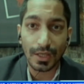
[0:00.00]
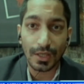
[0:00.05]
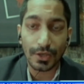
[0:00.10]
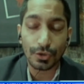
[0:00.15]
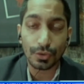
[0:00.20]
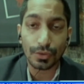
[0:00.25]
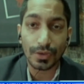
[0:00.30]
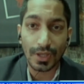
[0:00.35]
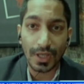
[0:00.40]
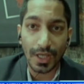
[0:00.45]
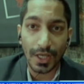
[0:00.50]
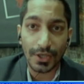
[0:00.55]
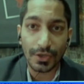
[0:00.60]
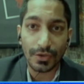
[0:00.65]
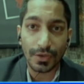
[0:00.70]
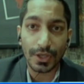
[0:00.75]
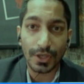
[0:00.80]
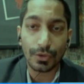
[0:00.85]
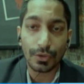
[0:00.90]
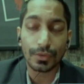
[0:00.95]
to the
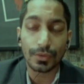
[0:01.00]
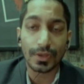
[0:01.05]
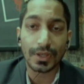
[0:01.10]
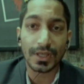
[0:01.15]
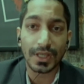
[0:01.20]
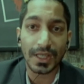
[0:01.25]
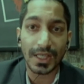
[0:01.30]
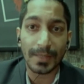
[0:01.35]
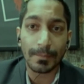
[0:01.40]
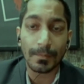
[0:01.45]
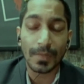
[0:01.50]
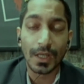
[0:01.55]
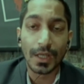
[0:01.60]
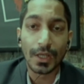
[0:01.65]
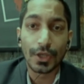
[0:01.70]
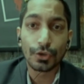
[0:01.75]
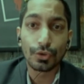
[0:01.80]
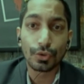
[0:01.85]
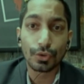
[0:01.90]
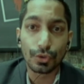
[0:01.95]
country, to the team,
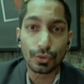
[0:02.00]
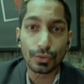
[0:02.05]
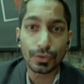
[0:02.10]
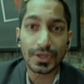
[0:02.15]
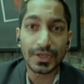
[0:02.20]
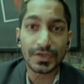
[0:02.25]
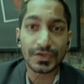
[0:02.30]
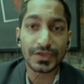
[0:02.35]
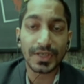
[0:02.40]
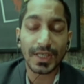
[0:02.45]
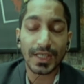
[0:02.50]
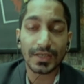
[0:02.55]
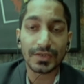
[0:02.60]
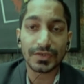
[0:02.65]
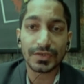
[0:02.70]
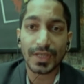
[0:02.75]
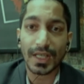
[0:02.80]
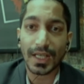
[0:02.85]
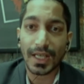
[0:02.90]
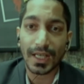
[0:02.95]
to do these
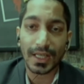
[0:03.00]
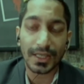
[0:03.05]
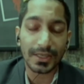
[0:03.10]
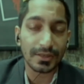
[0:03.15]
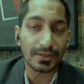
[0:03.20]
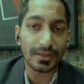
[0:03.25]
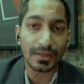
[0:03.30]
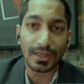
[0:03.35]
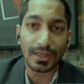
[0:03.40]
things. And